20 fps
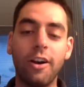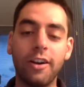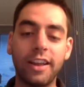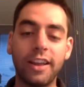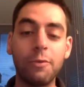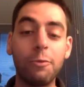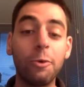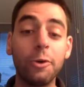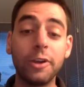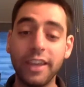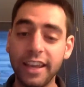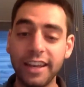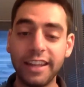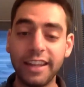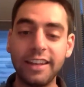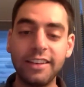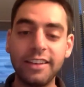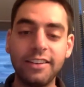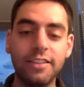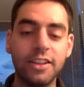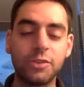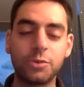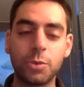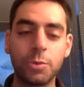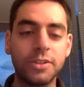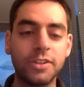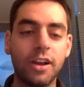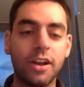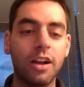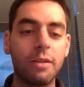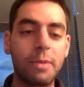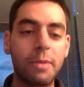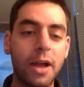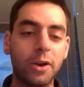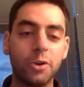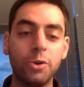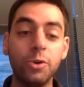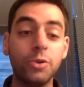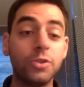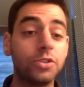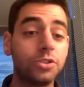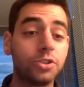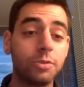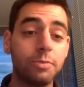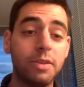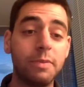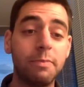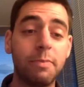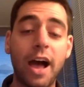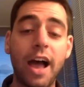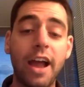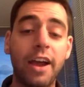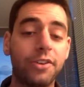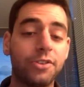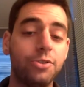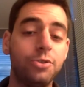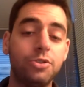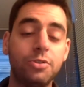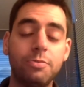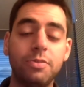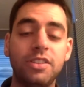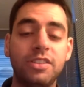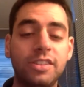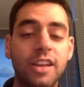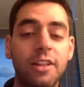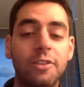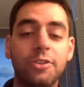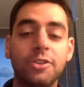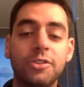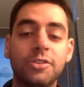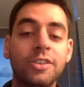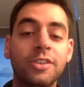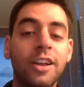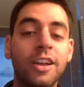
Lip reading: And we'll get into this when we talk about who should be buyers and who should be sellers.